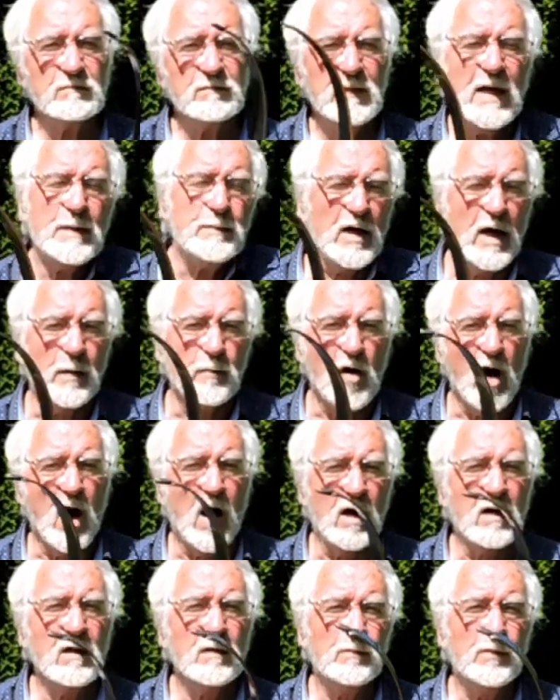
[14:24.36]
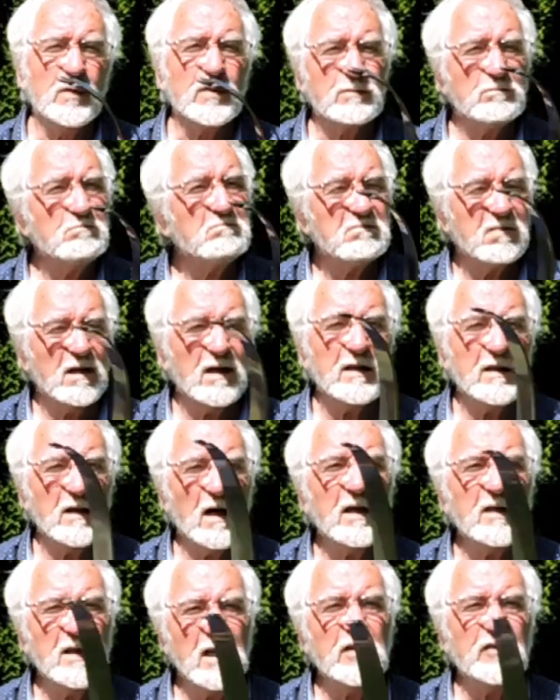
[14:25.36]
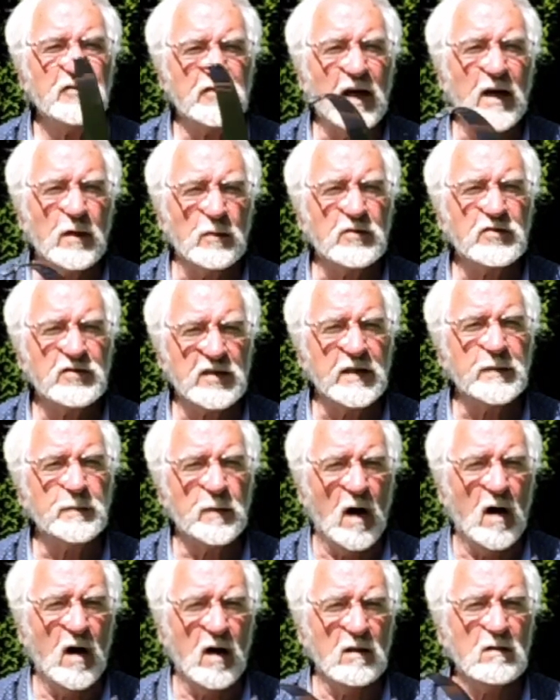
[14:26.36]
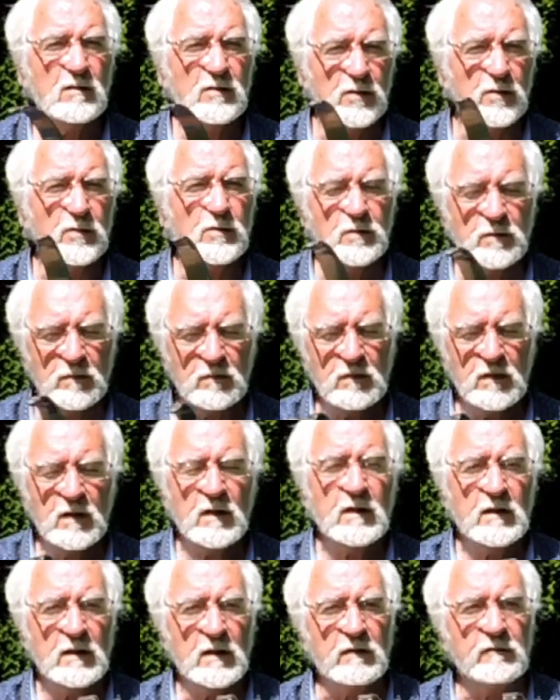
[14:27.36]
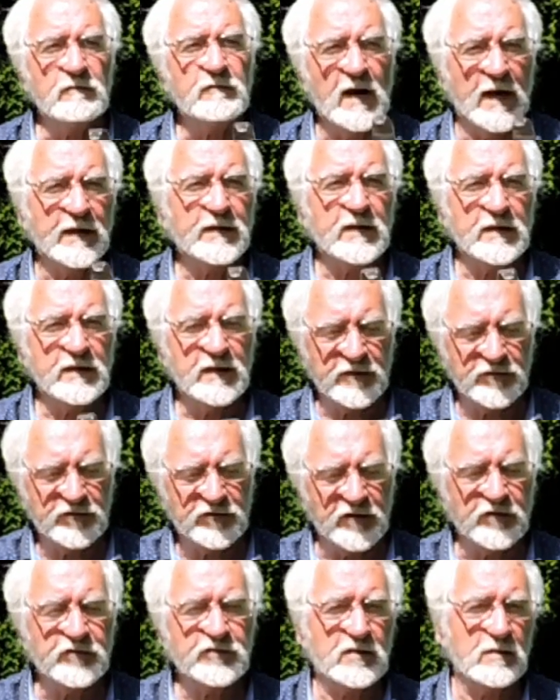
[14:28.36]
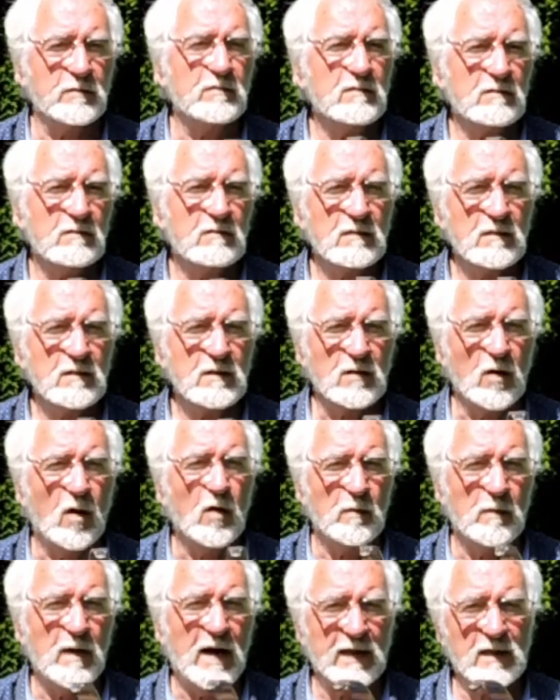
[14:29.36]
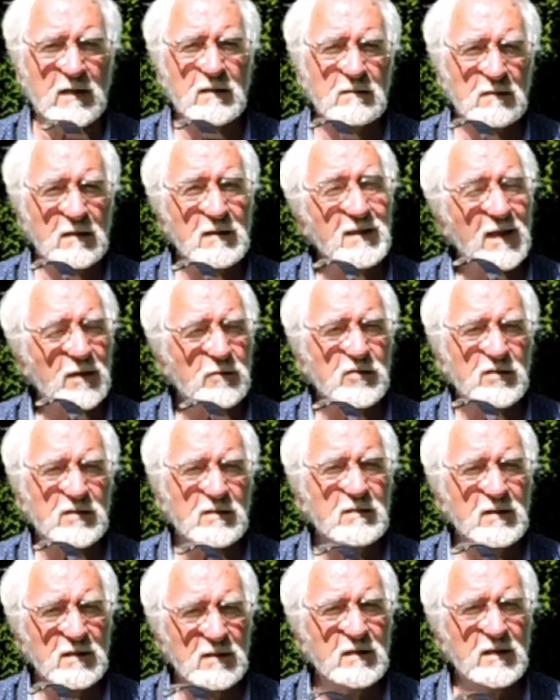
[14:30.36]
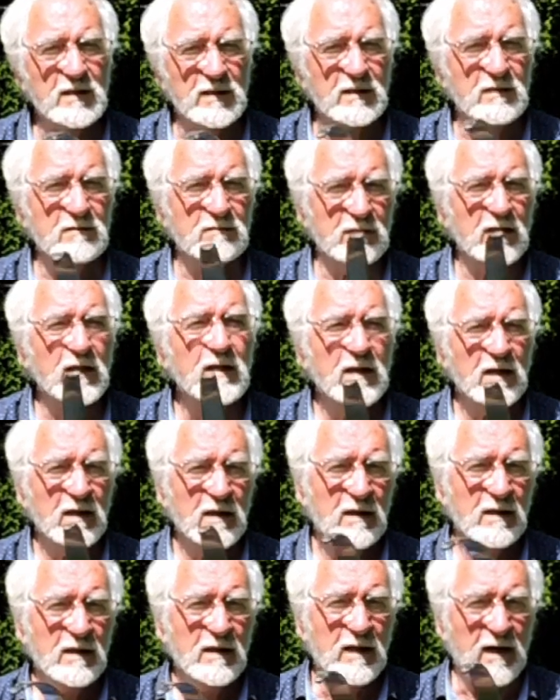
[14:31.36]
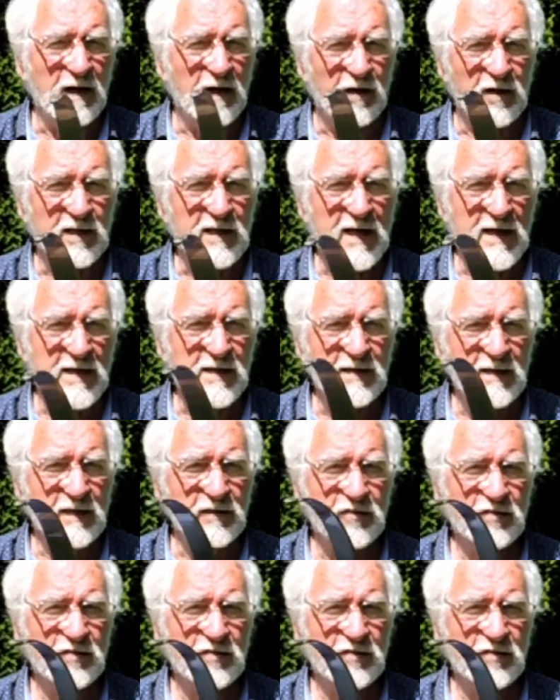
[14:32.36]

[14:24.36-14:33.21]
maybe I'm wrong, but I need to say it was Sid Ball who invented this system going back, and that was in the early 80s.